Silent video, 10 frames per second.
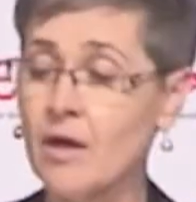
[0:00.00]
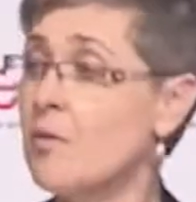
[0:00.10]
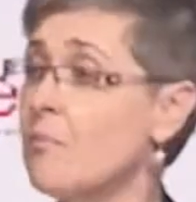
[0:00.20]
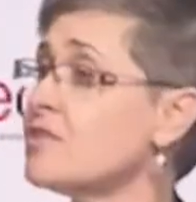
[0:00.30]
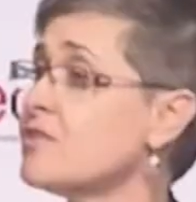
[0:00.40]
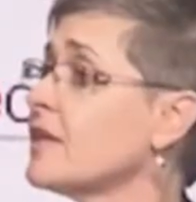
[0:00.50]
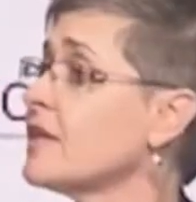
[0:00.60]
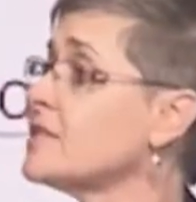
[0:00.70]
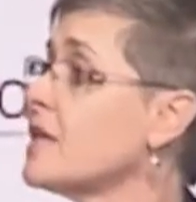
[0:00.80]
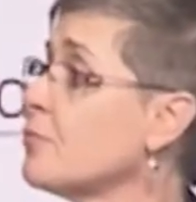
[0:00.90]
Much of the
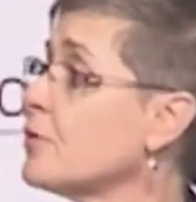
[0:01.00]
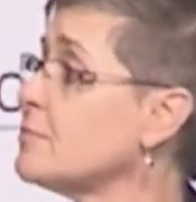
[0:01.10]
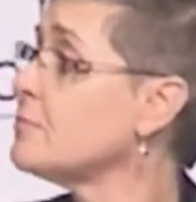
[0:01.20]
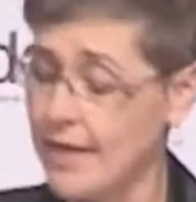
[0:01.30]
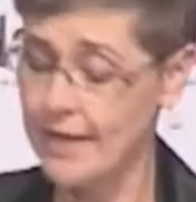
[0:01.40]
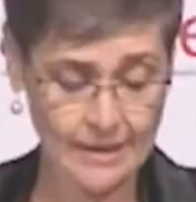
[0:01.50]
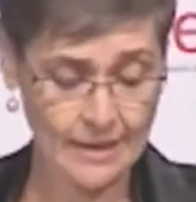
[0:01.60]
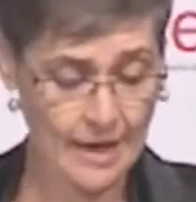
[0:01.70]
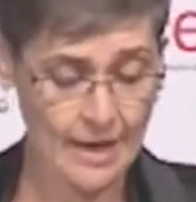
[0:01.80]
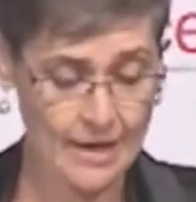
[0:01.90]
contemporary debate
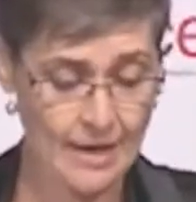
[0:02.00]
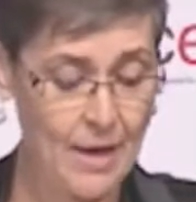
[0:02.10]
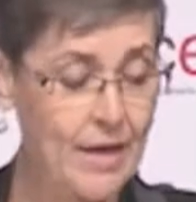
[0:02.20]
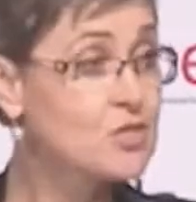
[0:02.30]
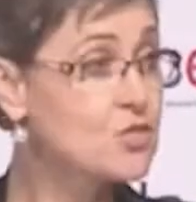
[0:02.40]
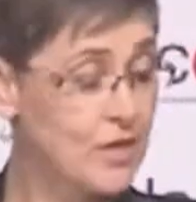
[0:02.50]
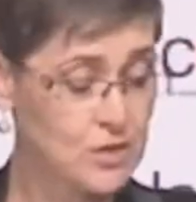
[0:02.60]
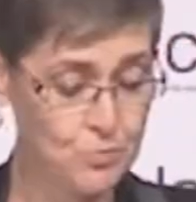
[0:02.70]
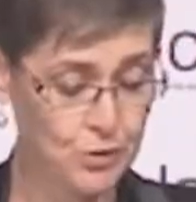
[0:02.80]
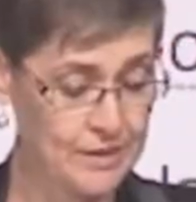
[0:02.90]
about Australia's
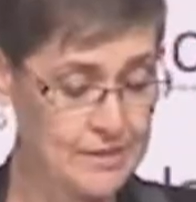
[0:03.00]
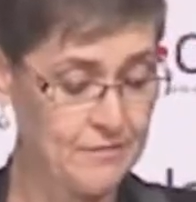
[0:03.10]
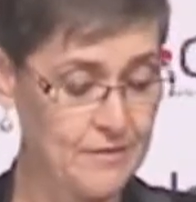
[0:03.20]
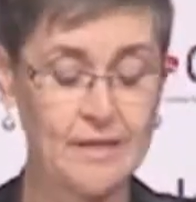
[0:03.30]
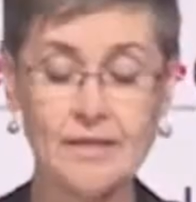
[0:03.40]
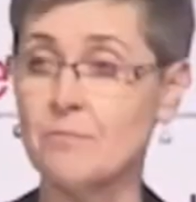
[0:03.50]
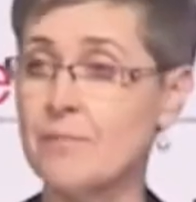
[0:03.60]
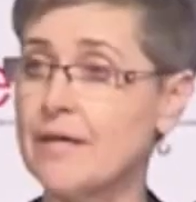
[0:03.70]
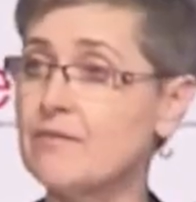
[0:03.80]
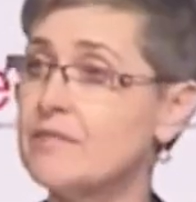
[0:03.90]
productivity and
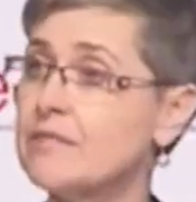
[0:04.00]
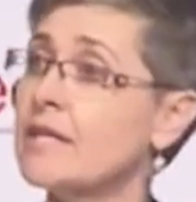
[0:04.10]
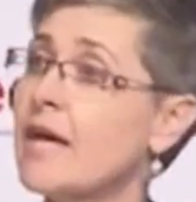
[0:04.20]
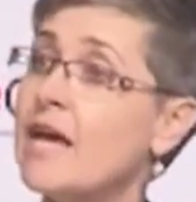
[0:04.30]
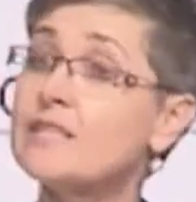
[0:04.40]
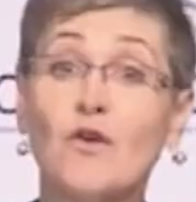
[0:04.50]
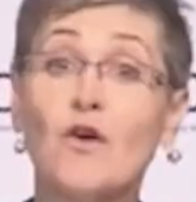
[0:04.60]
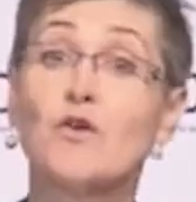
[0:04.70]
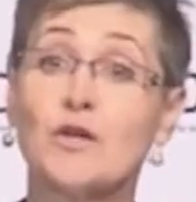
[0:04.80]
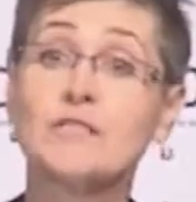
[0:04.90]
competitiveness has
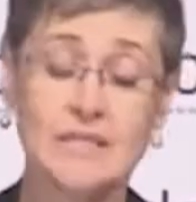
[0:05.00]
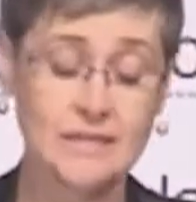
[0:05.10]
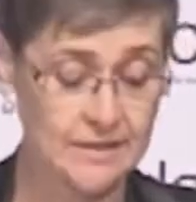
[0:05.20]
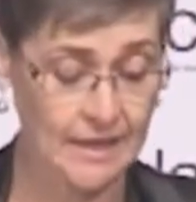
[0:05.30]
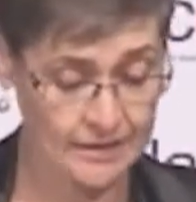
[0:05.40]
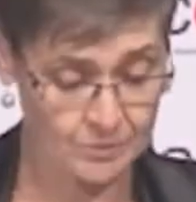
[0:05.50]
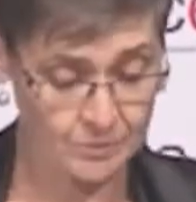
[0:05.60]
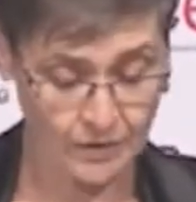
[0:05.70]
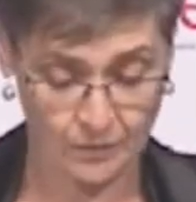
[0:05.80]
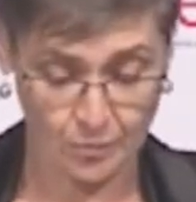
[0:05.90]
focused,
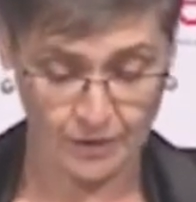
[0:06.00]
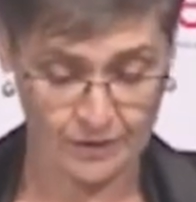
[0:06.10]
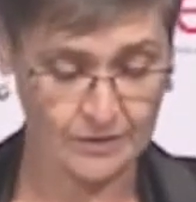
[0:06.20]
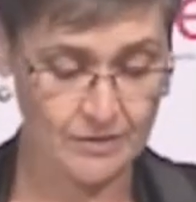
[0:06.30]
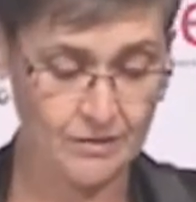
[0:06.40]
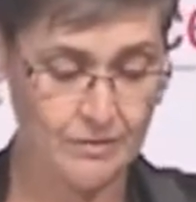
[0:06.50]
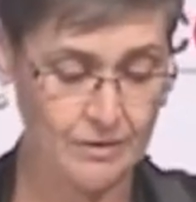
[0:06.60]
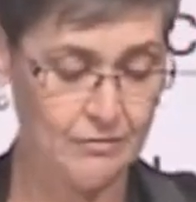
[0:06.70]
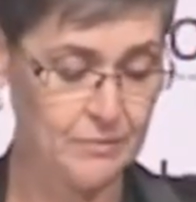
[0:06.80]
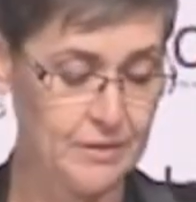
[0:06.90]
understandably, on the productivity of
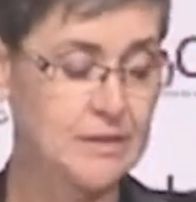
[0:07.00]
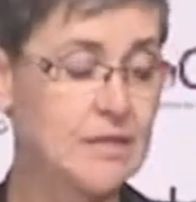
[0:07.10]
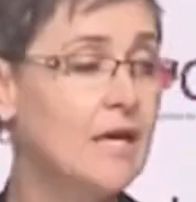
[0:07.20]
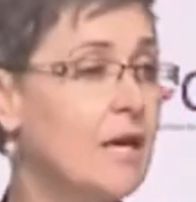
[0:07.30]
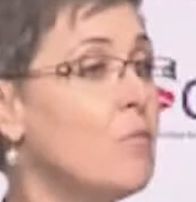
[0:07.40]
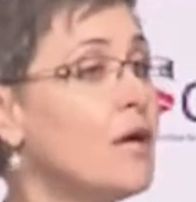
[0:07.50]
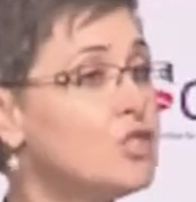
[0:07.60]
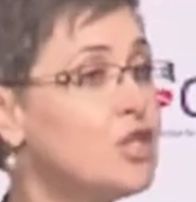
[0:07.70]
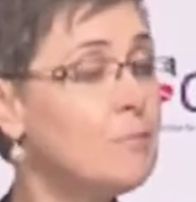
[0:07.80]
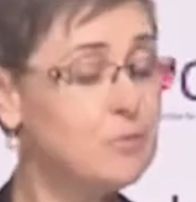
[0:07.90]
government. And my
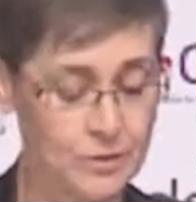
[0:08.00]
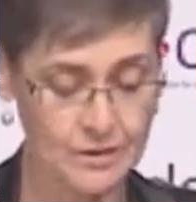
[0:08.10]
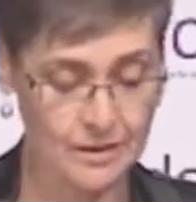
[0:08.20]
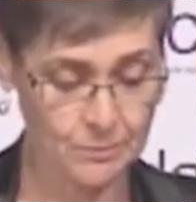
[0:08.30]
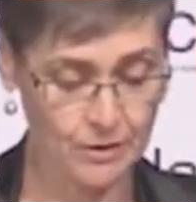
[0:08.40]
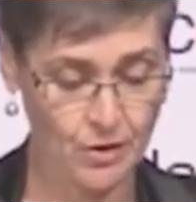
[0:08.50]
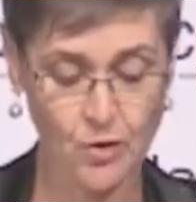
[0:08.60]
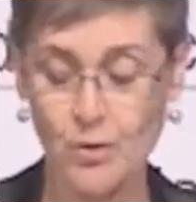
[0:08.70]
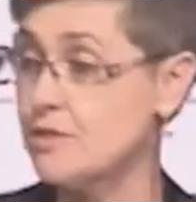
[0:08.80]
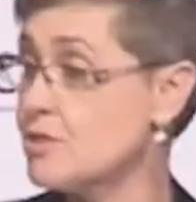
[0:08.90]
chapter in the
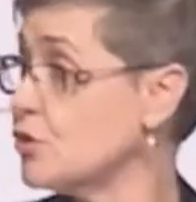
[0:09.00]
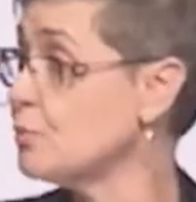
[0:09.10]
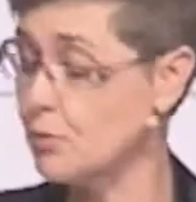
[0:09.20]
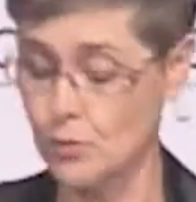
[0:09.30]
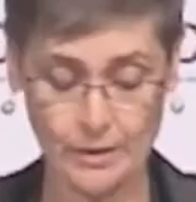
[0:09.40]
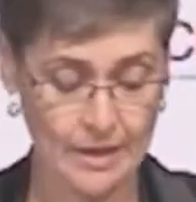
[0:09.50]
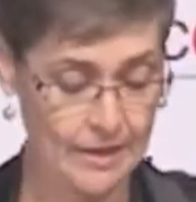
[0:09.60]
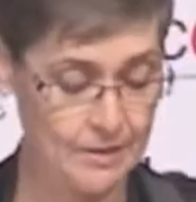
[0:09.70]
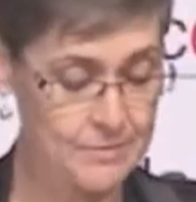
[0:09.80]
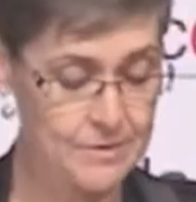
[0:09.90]
EPO has two broad
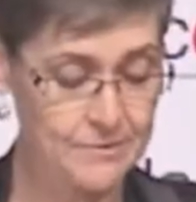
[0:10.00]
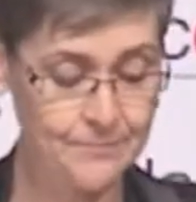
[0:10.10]
aims.